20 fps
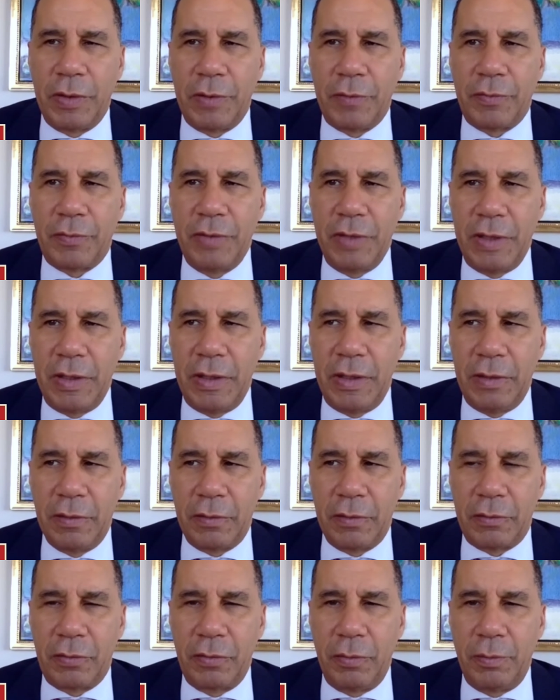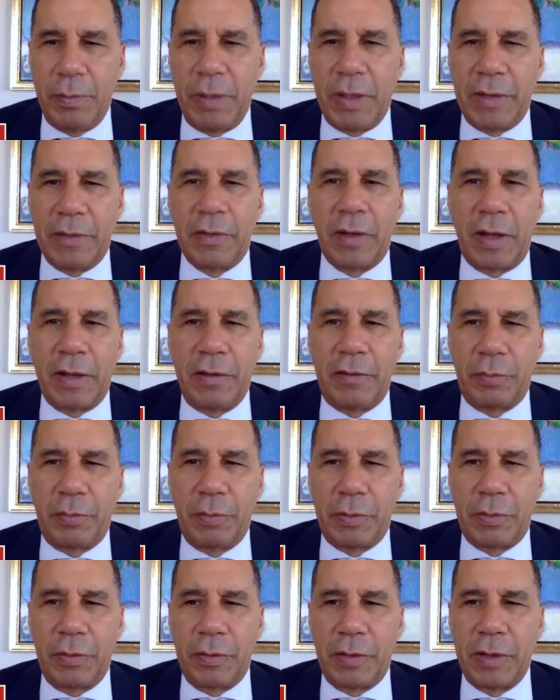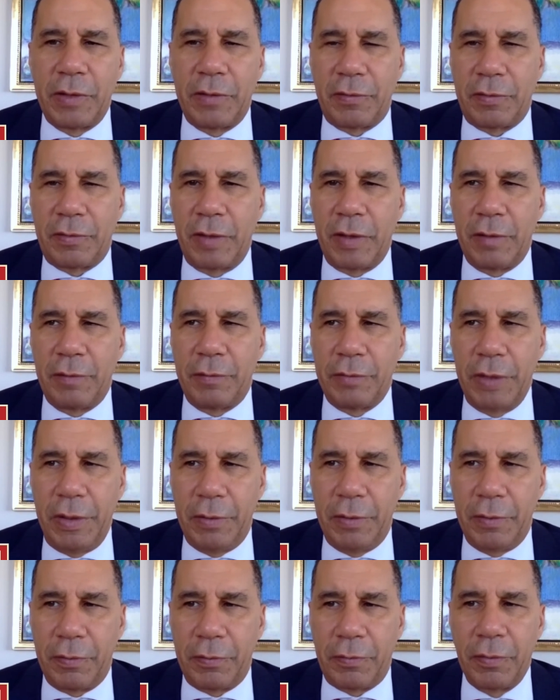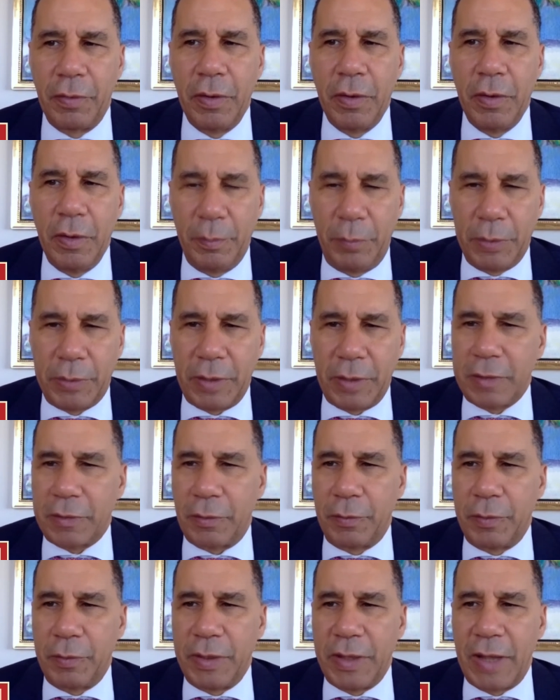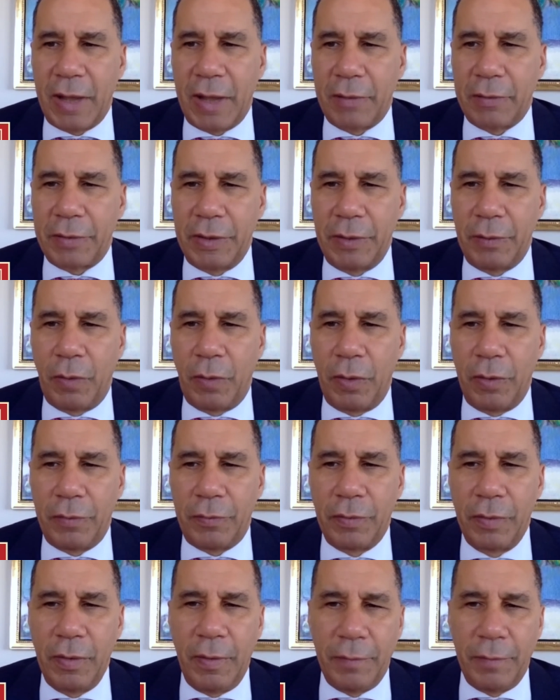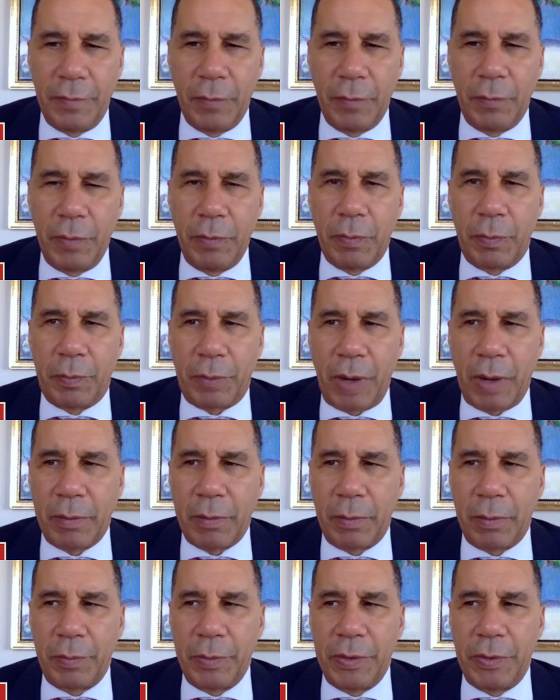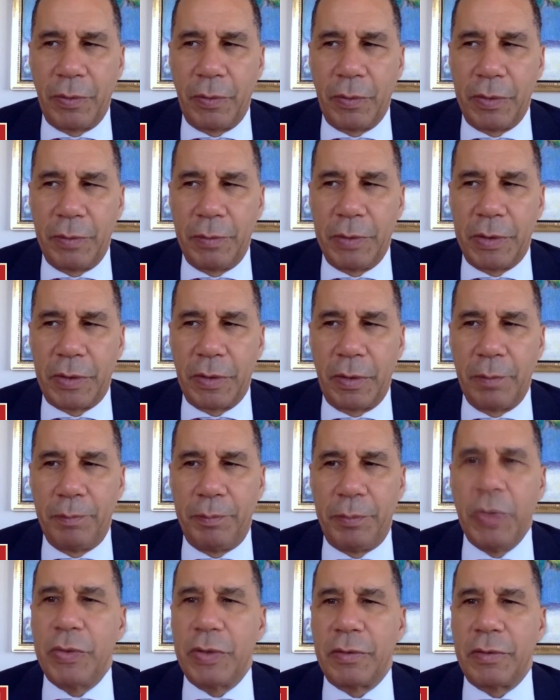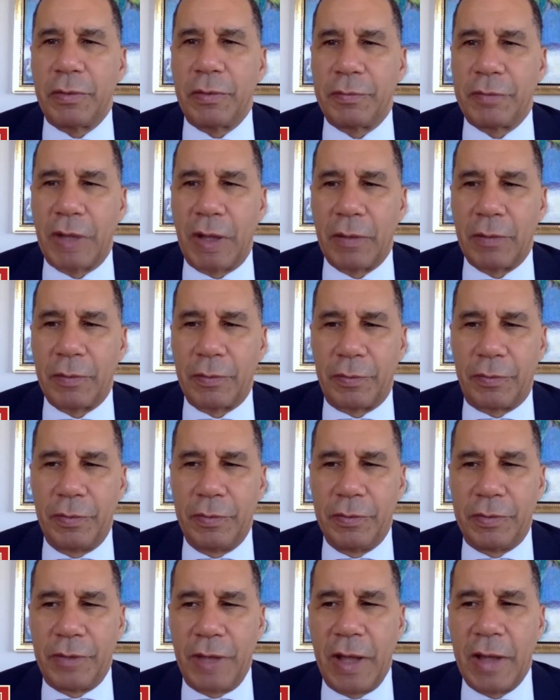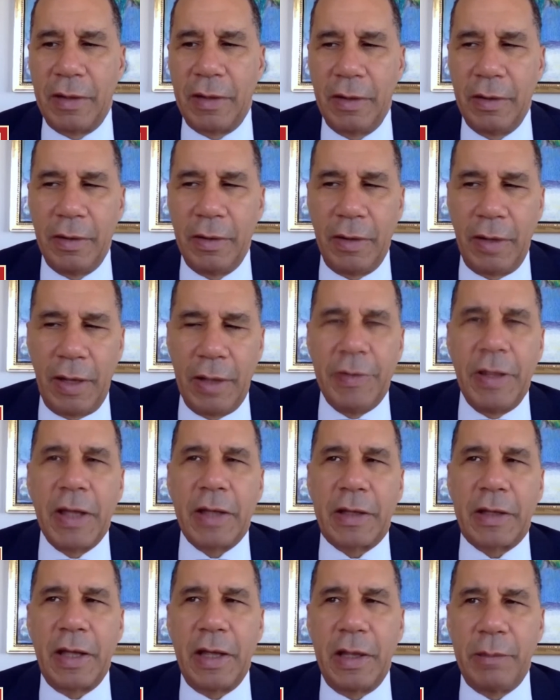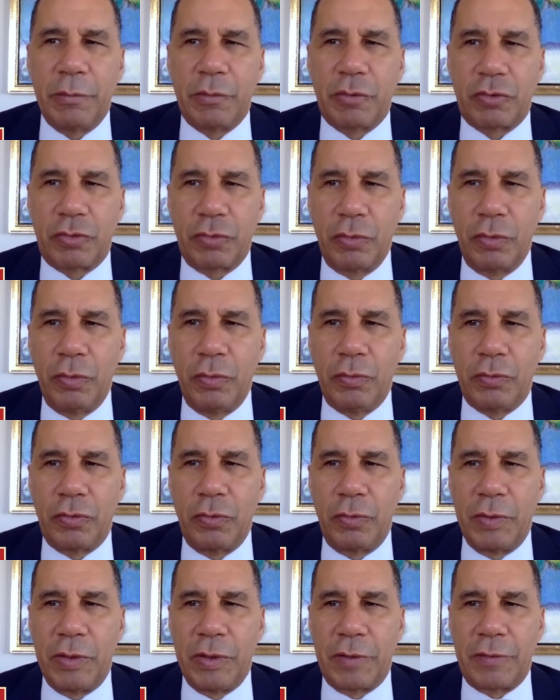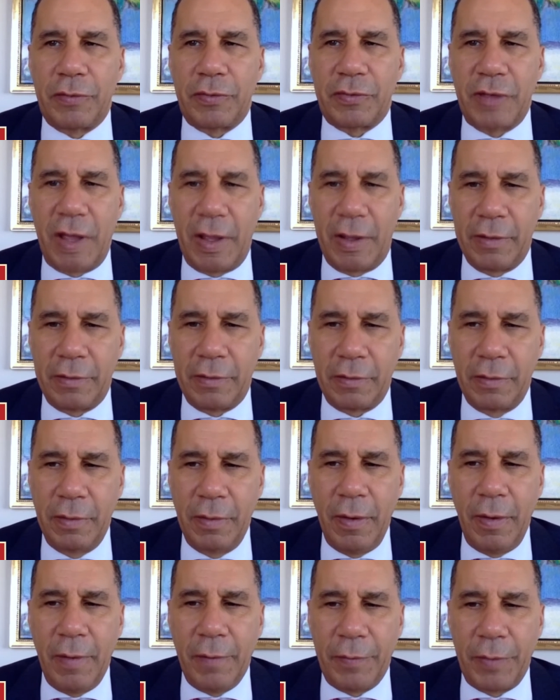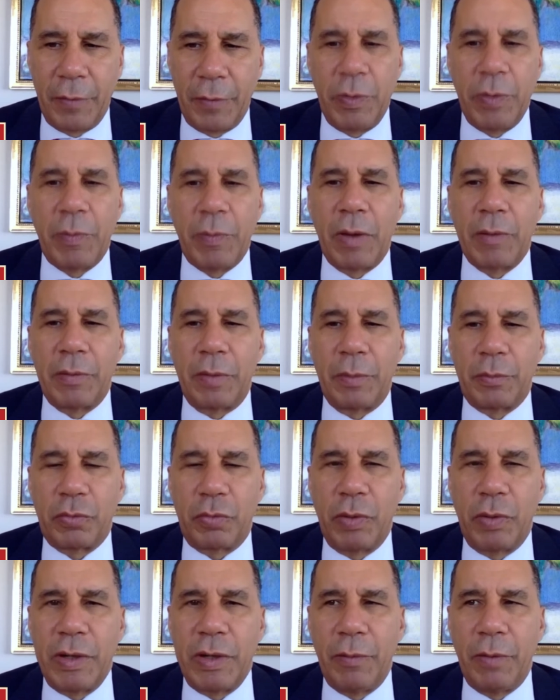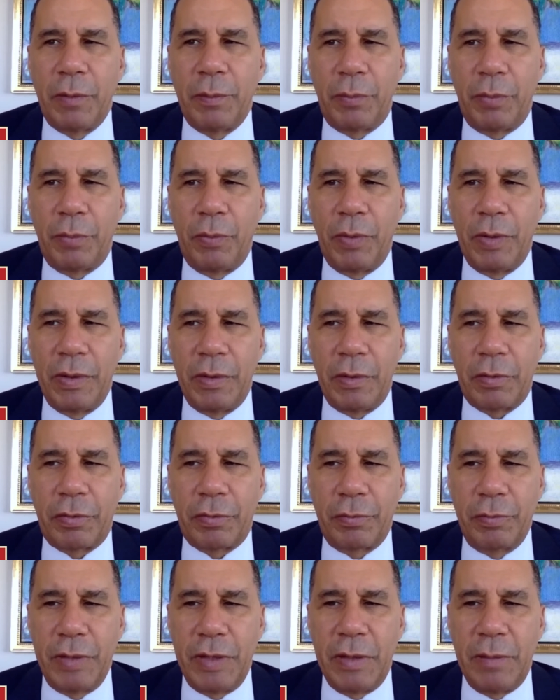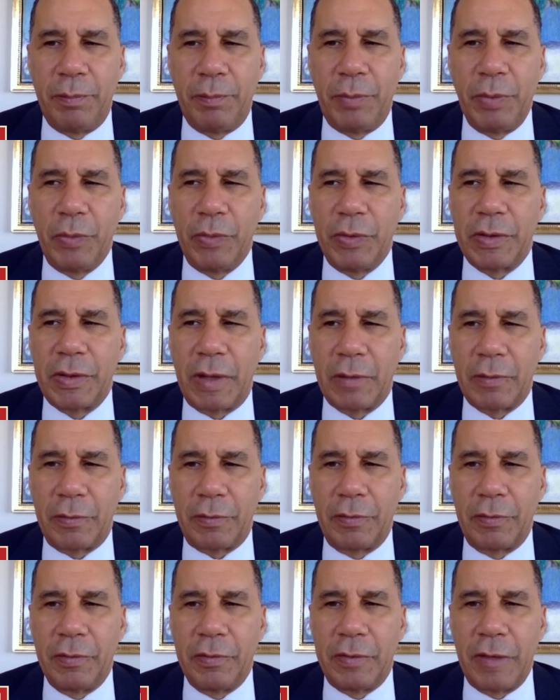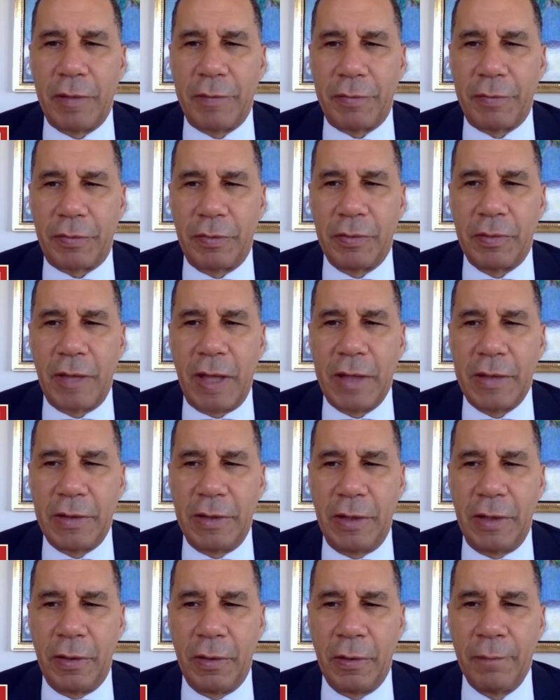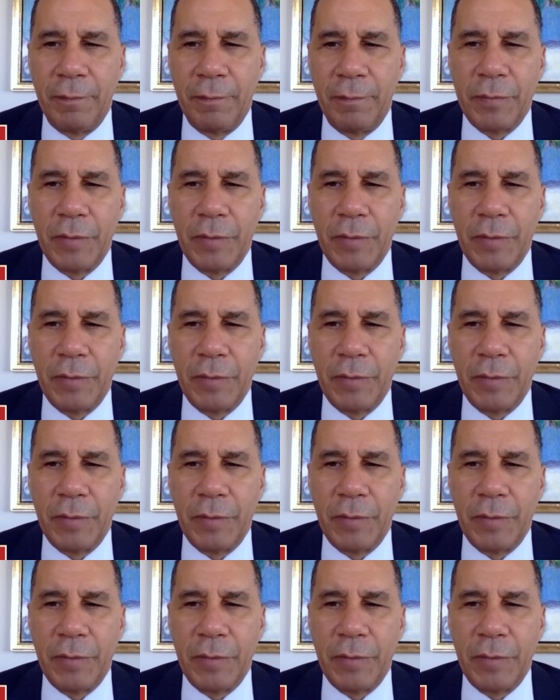his need to make nice with the legislative leaders, but that the reality was that we were probably going to become billions of dollars in debt. And that came true to an extent that we wound up $21.3 billion in deficit that year.